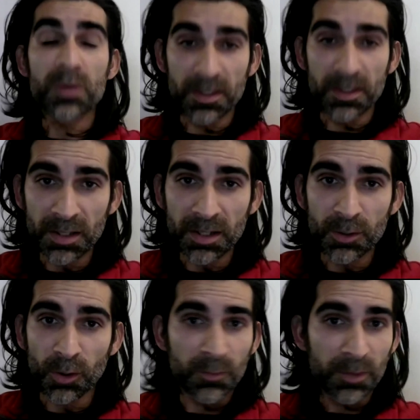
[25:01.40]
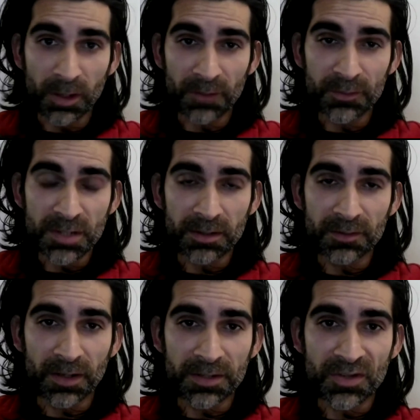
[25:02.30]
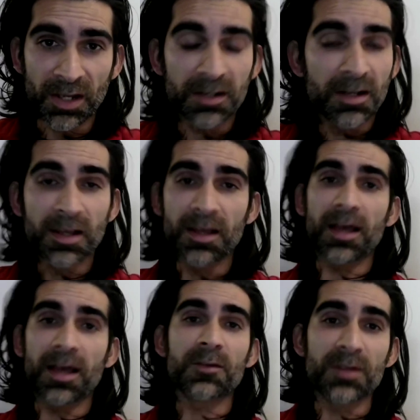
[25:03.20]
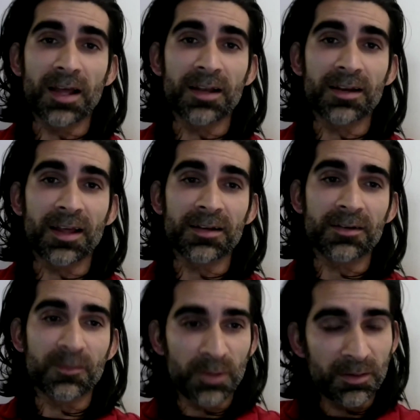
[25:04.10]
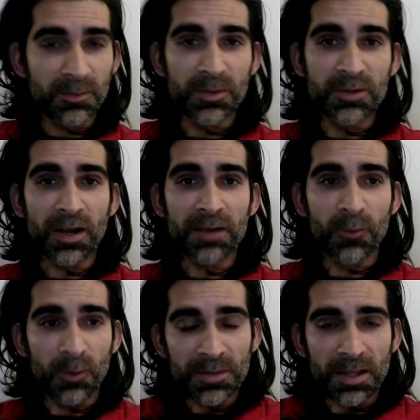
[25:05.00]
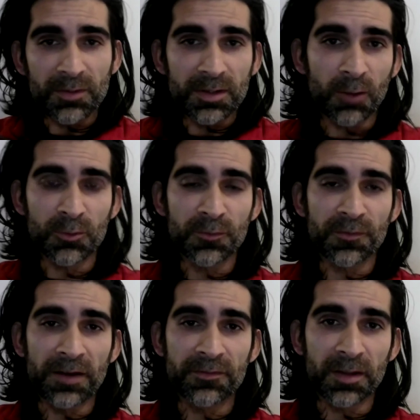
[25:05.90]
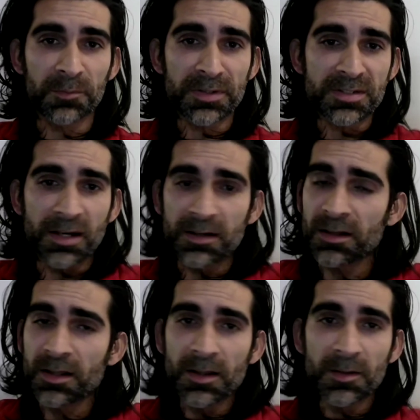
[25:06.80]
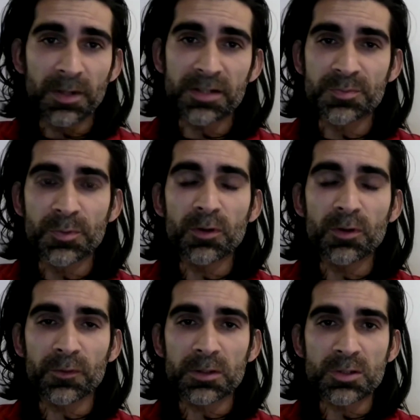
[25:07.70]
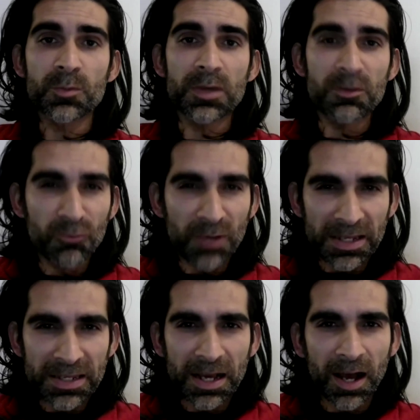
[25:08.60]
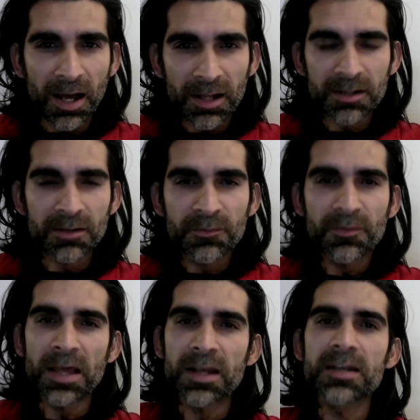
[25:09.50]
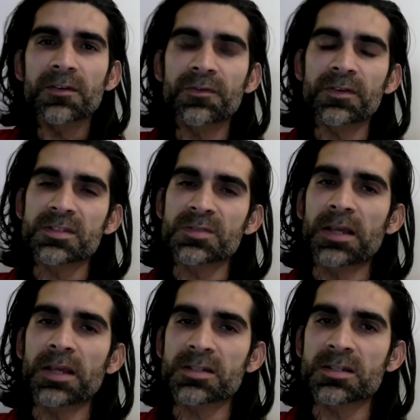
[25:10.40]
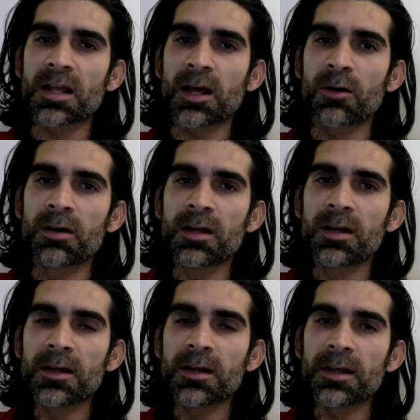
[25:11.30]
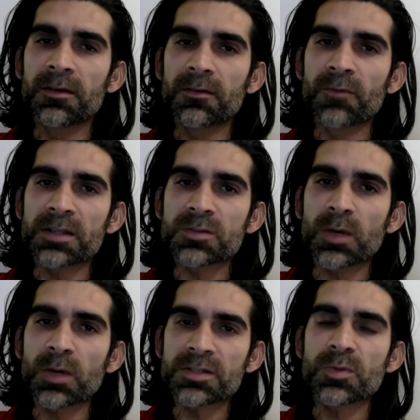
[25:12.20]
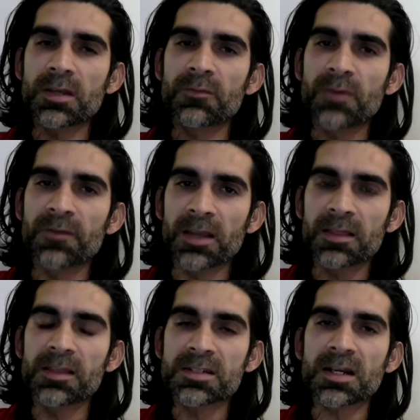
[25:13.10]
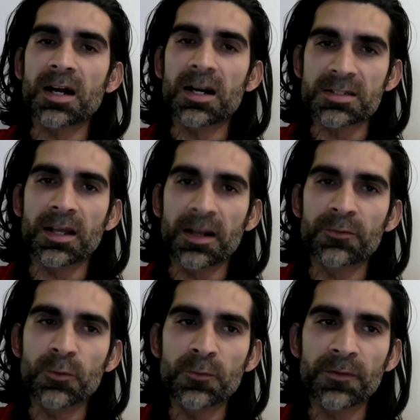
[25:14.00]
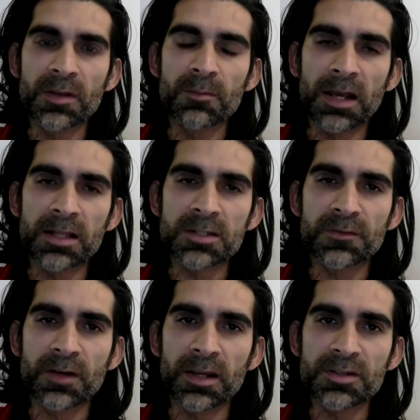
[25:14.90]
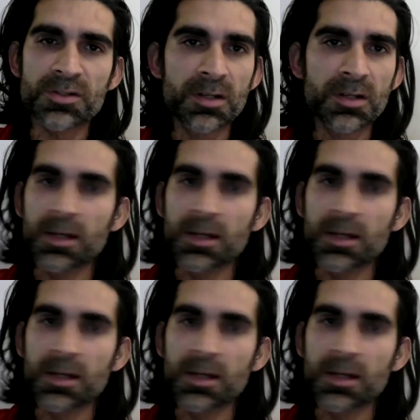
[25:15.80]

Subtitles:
we keep the heat on. We don't have to sacrifice that. And we drive home. Yeah, we're down to 5-10%, but it's beautiful. So we really are in a very different space now. And once we've hit these cars that have 250 miles of range,